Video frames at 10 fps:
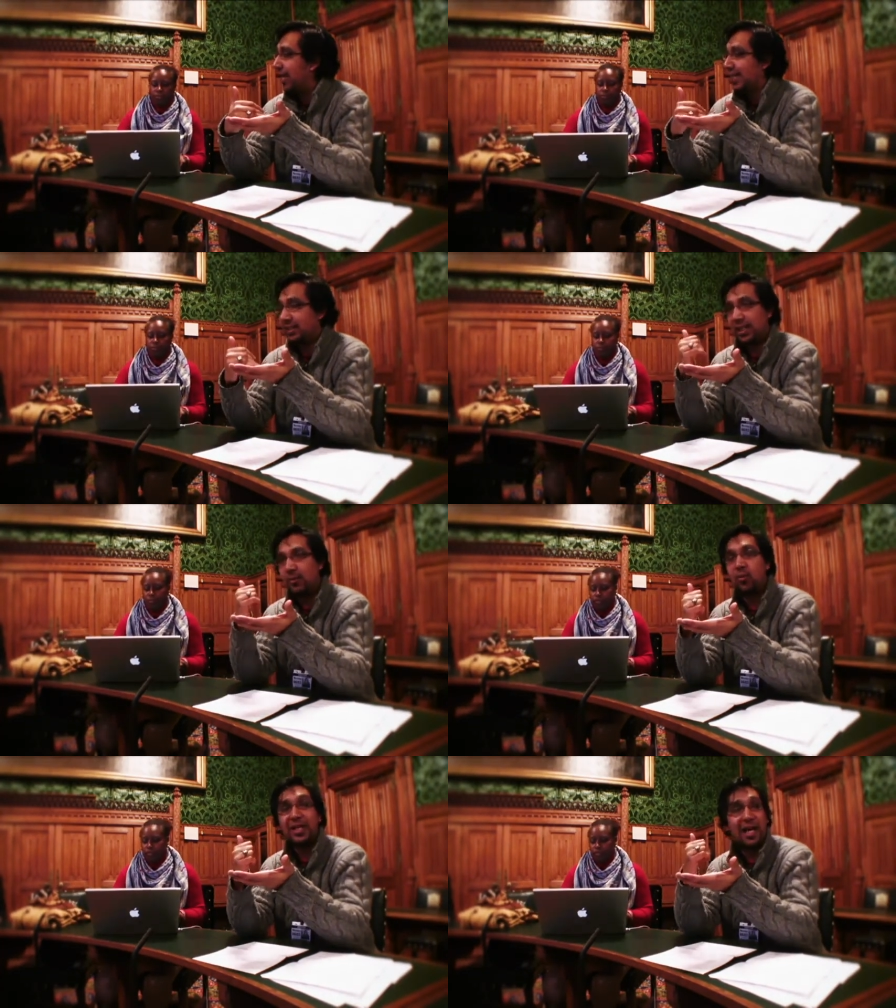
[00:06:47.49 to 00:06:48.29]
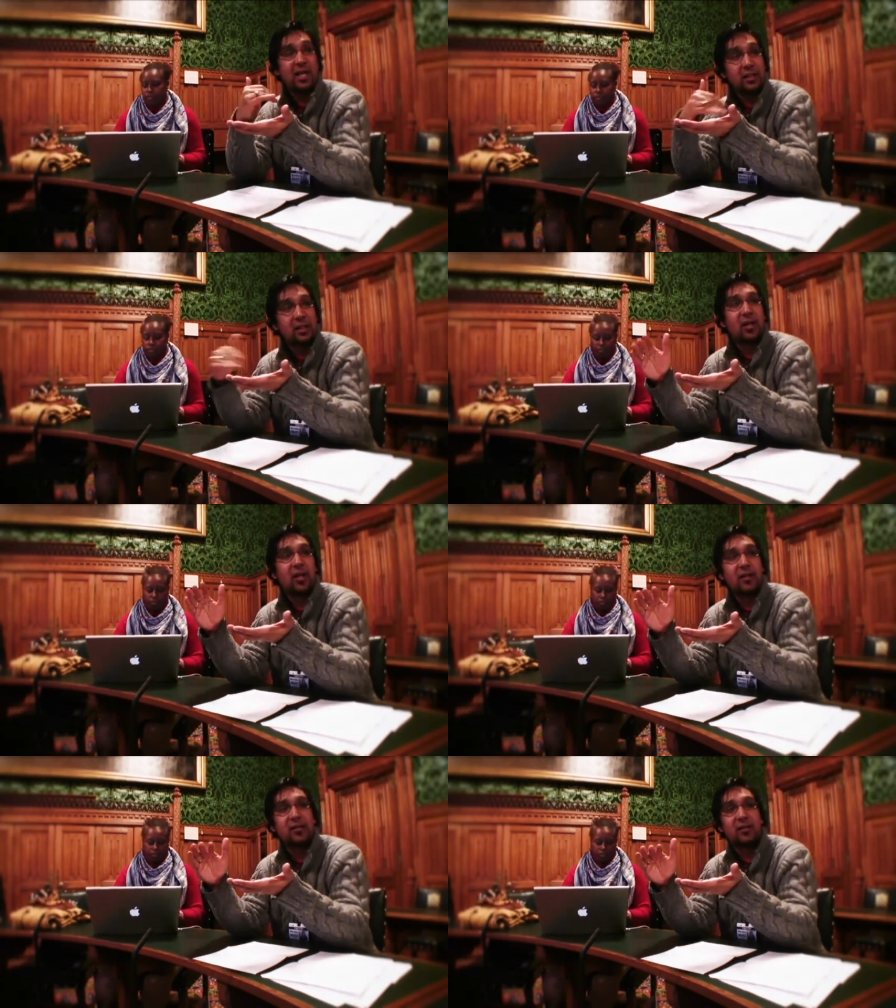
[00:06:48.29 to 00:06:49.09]
And it's, it will
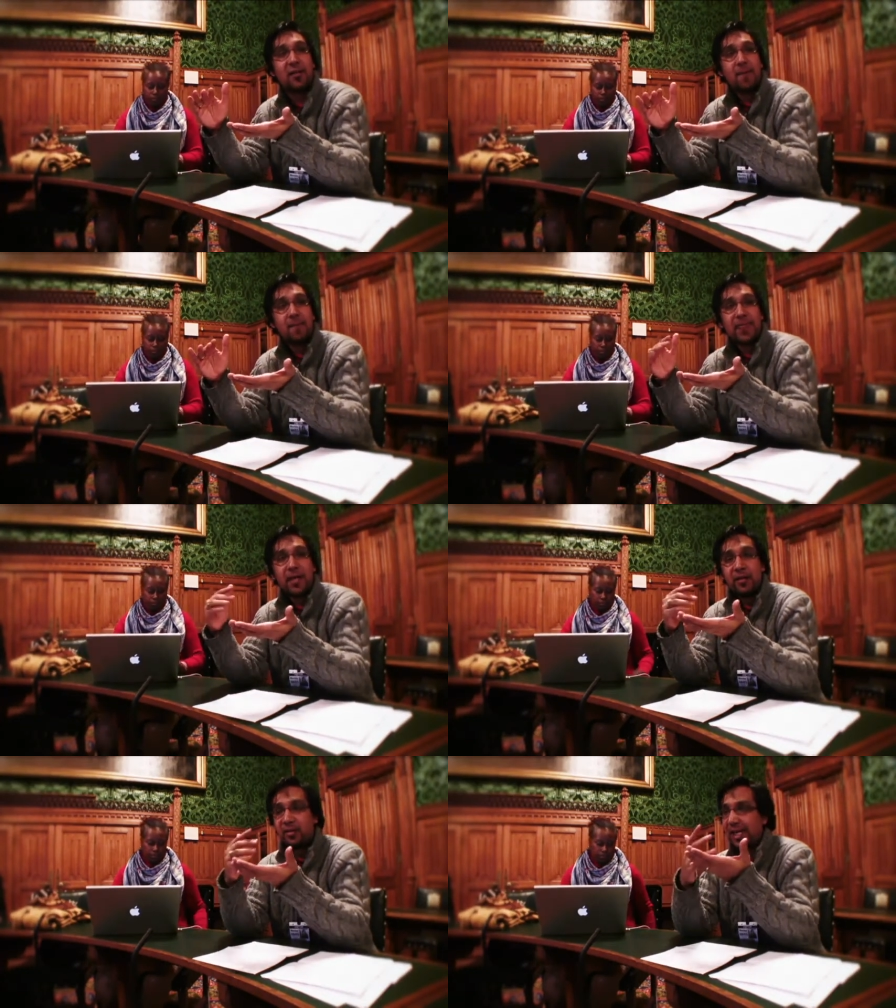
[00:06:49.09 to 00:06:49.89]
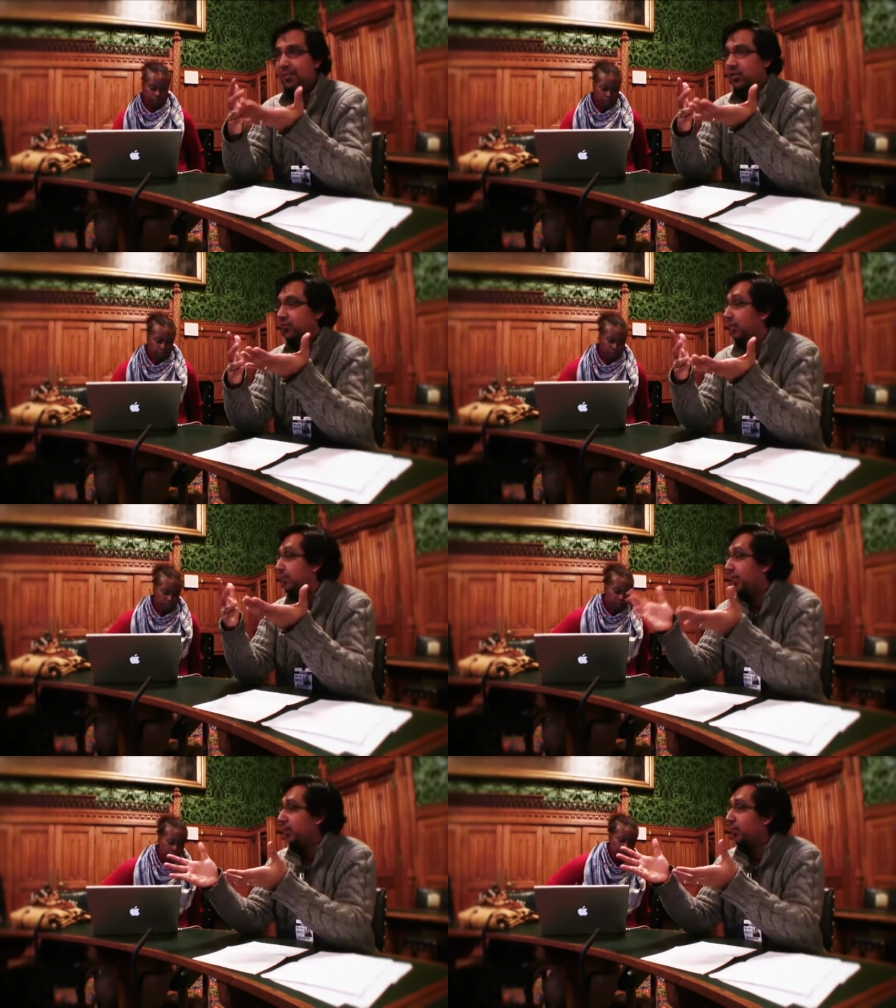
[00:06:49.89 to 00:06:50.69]
undercut the statements of the
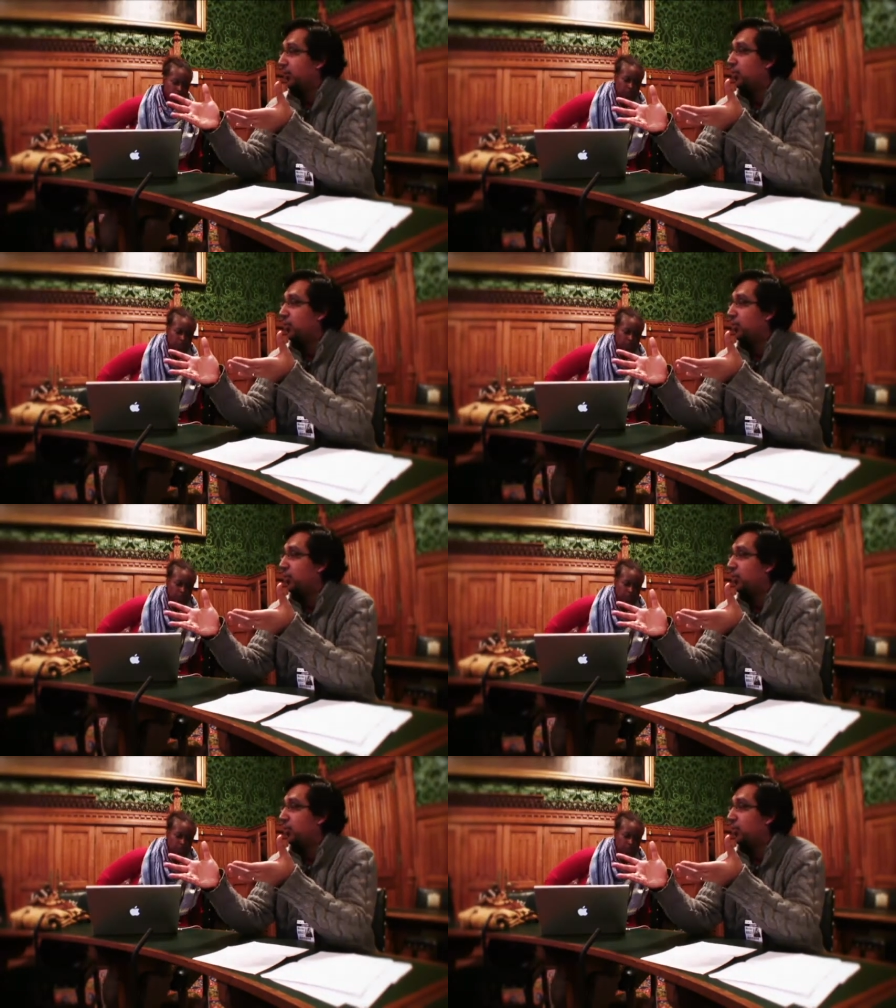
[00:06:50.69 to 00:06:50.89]
debunkers,